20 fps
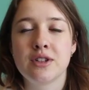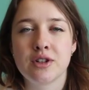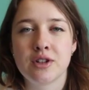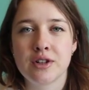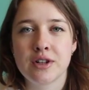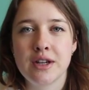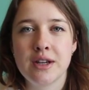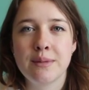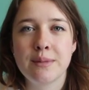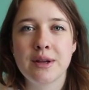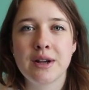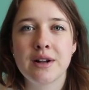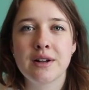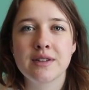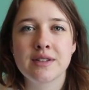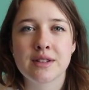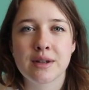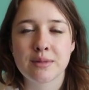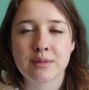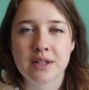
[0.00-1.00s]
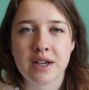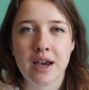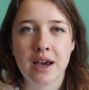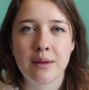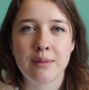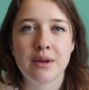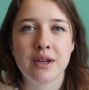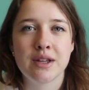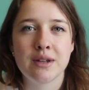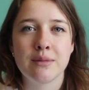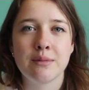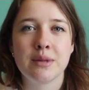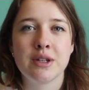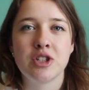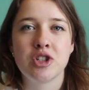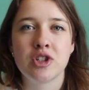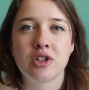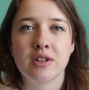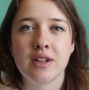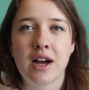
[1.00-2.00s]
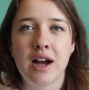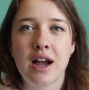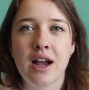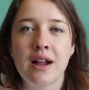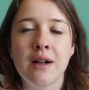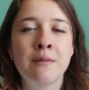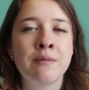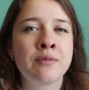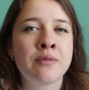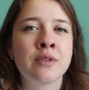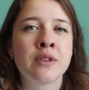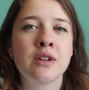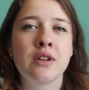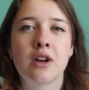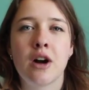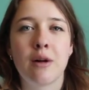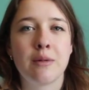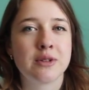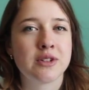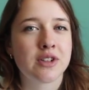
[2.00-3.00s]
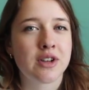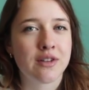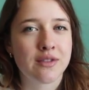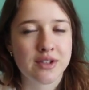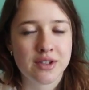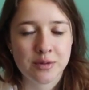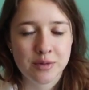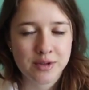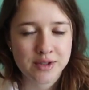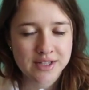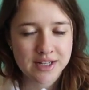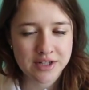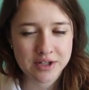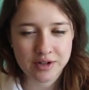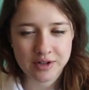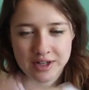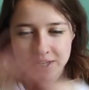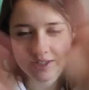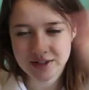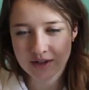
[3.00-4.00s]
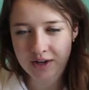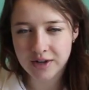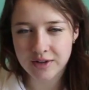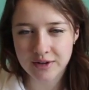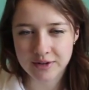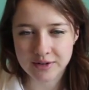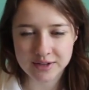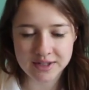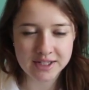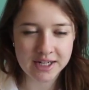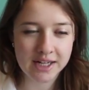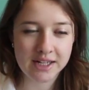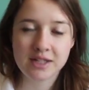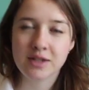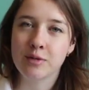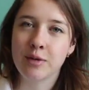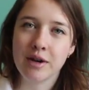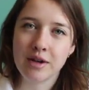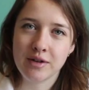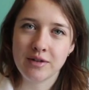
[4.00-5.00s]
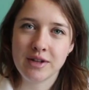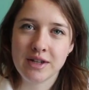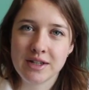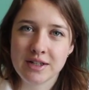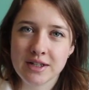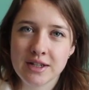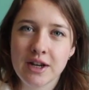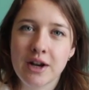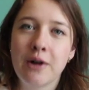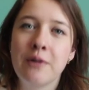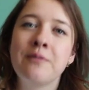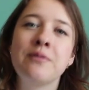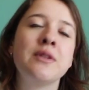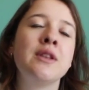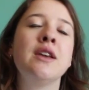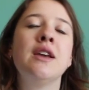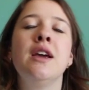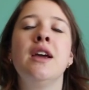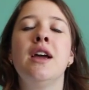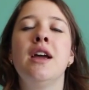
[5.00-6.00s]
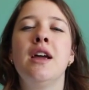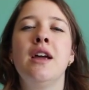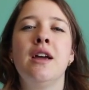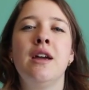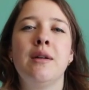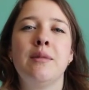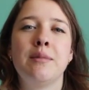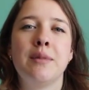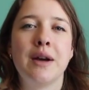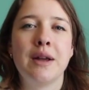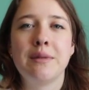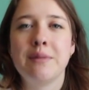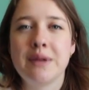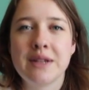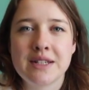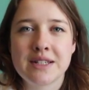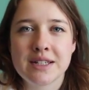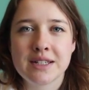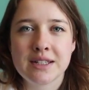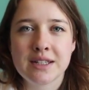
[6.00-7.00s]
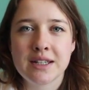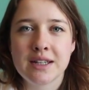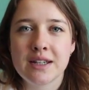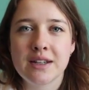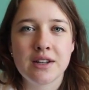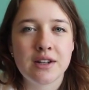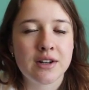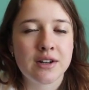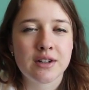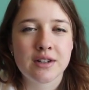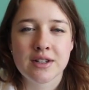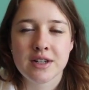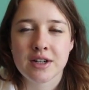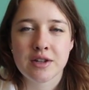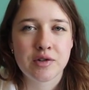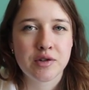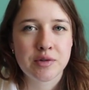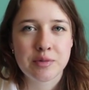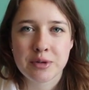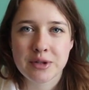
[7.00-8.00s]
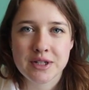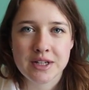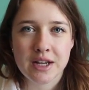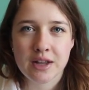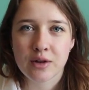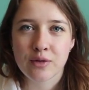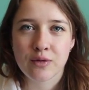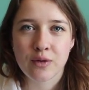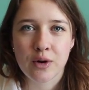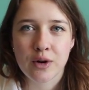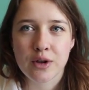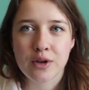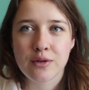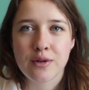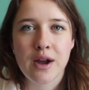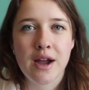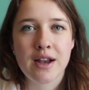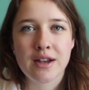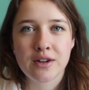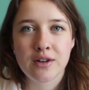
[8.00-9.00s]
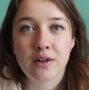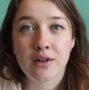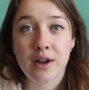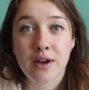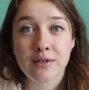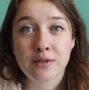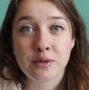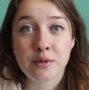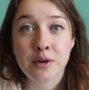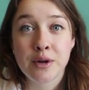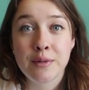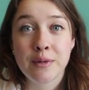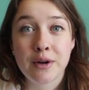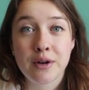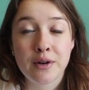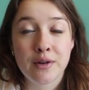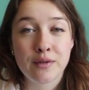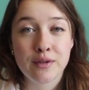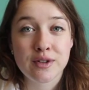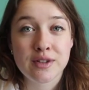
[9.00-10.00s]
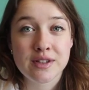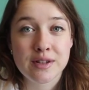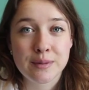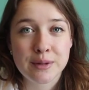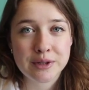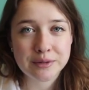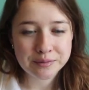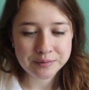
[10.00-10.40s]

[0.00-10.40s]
your email sometime in mid-July. Commerce office will send you guys all those dates when you need to know. But basically, your schedule is put together for you and you don't have to worry about it over the summer.